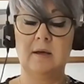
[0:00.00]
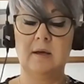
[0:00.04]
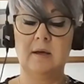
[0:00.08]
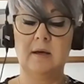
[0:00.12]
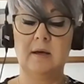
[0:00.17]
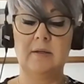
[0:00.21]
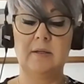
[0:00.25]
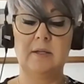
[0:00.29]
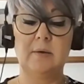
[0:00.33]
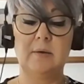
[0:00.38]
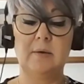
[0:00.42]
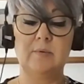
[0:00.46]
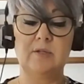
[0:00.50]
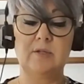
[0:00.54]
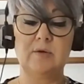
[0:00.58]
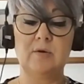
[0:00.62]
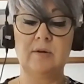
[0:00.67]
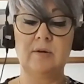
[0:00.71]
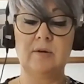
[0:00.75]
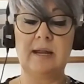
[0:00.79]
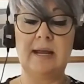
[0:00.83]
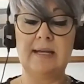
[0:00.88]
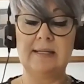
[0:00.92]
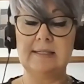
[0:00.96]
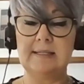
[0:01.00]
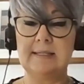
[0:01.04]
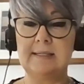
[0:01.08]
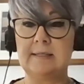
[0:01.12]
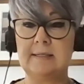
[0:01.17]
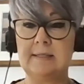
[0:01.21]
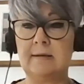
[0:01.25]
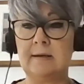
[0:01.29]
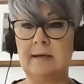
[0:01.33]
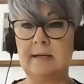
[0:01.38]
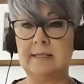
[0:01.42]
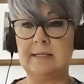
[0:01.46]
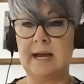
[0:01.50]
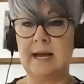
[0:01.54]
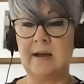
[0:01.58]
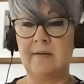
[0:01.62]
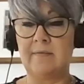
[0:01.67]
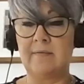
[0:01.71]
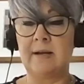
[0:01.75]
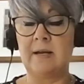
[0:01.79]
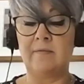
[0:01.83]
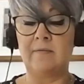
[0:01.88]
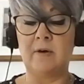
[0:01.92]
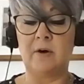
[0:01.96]
and it was not necessary to
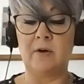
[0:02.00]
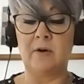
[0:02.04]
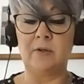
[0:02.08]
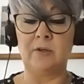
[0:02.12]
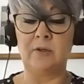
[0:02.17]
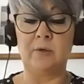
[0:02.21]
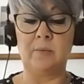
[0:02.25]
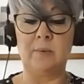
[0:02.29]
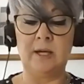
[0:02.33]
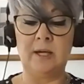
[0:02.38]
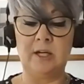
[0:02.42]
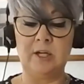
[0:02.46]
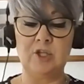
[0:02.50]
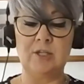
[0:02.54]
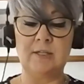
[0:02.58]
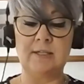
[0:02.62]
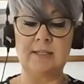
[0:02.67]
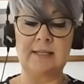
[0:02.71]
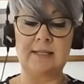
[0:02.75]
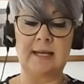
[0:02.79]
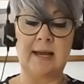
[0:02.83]
have any valuations